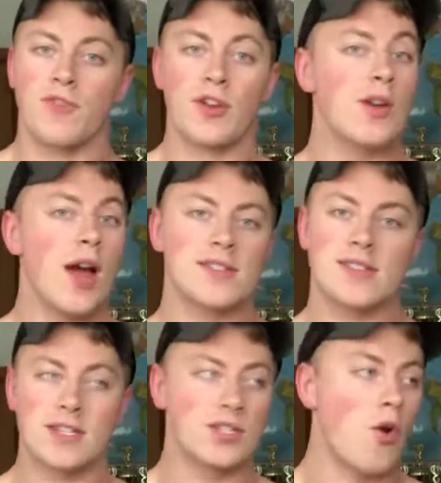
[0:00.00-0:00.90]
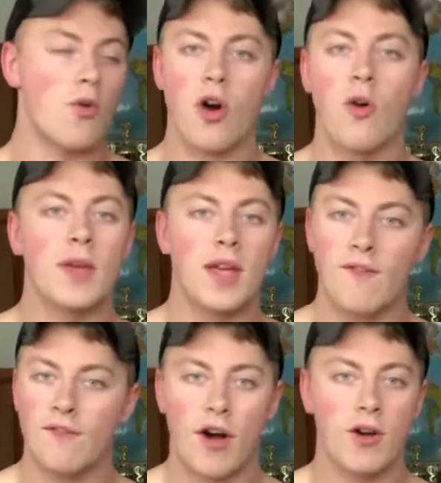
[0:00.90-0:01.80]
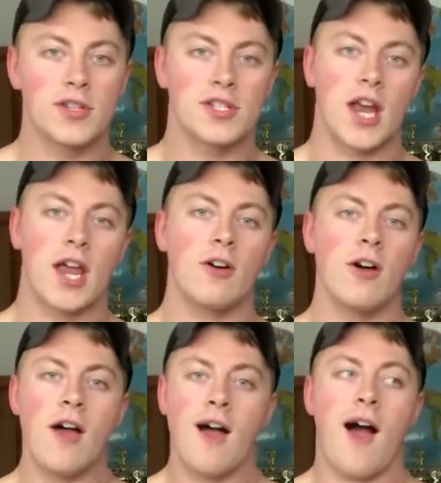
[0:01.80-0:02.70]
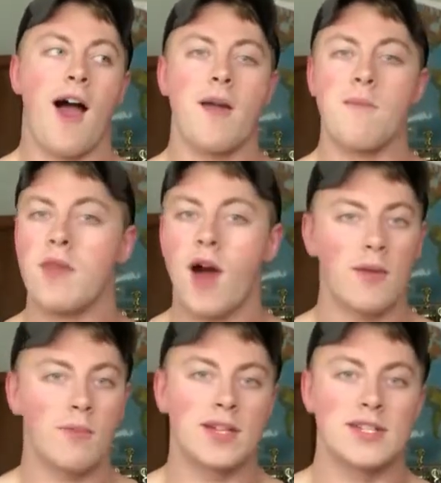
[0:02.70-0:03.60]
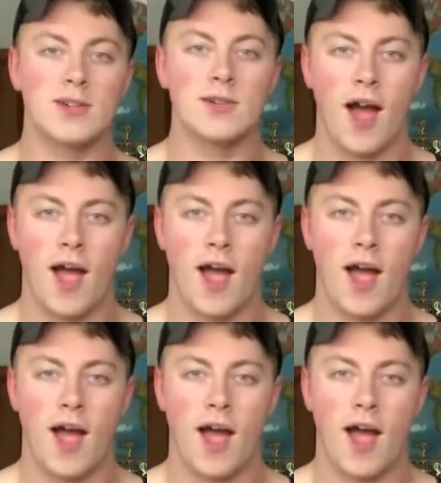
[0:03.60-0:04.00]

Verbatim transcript: For you guys that don't know me, haven't followed this channel, I am not a big dude.